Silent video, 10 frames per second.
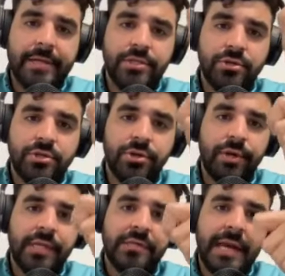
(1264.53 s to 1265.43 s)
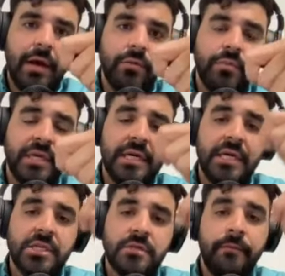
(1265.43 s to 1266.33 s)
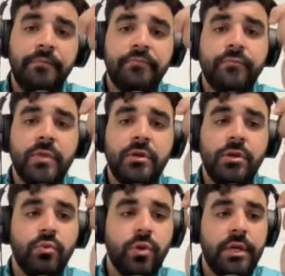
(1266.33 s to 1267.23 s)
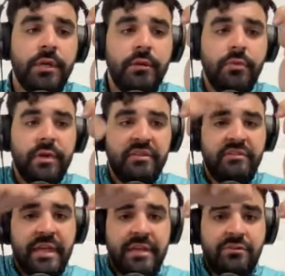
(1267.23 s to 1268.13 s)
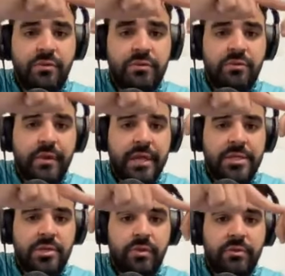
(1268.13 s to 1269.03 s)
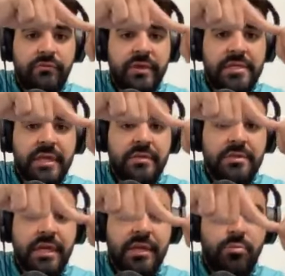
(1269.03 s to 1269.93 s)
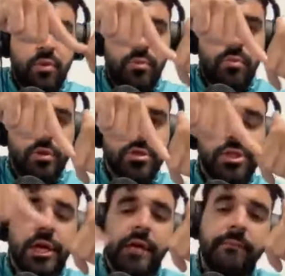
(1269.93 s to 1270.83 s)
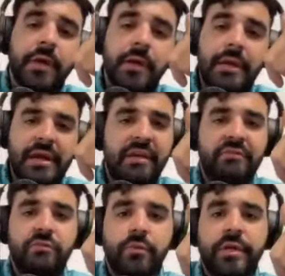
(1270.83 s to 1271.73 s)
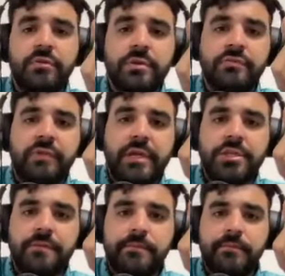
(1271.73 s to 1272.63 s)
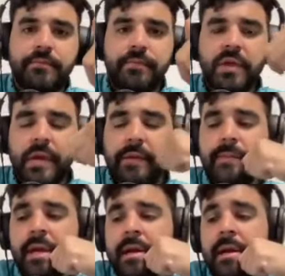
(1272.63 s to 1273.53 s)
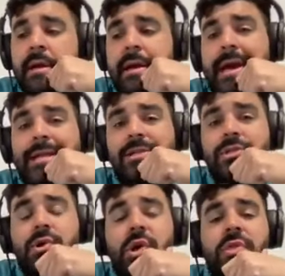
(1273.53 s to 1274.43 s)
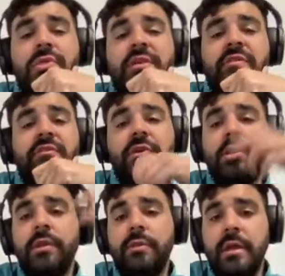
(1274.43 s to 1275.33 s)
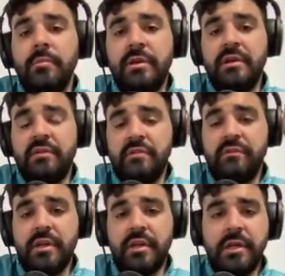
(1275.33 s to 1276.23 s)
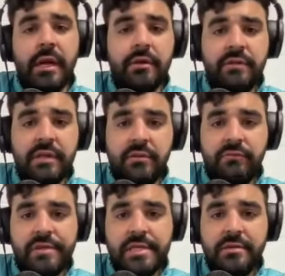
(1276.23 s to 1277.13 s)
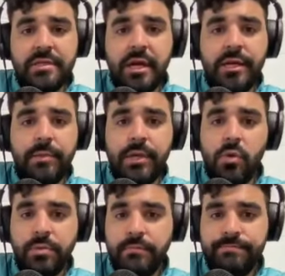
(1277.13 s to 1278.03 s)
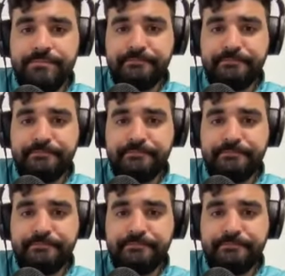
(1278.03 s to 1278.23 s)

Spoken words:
as you're starting down, because you're working the wrist into a direction where the face angle is getting more and more shut as it's working towards flexion, right? And so this is a good thing because it's going to guarantee that the face angle is not going to be open.